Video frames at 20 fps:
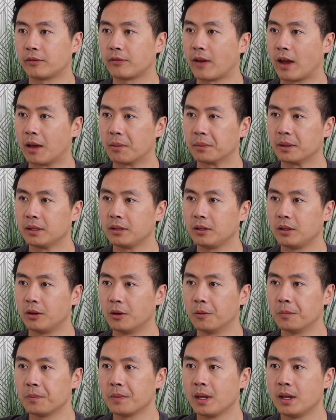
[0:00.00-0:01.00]
family,
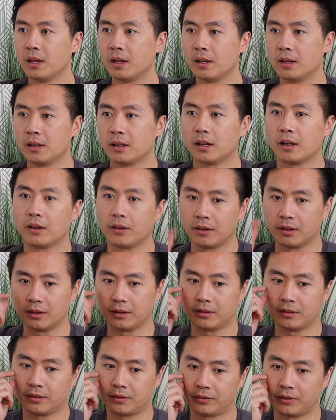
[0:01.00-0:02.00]
I
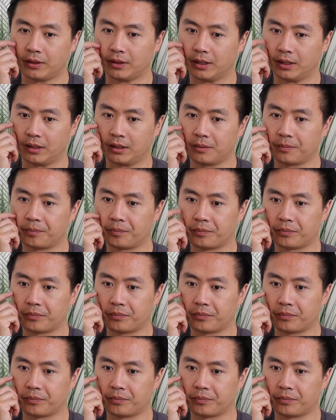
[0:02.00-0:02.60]
feel like,